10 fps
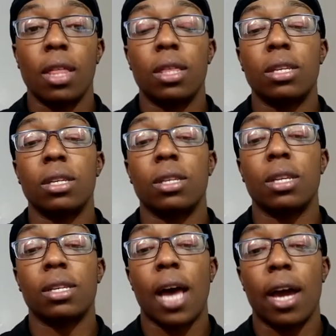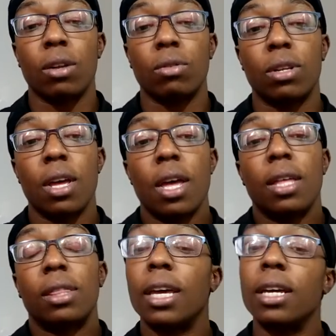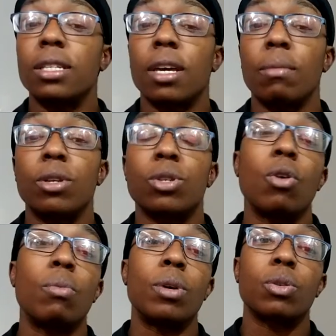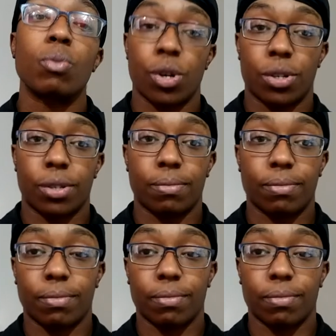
and this is entitled, Things Can Be So Much Worse.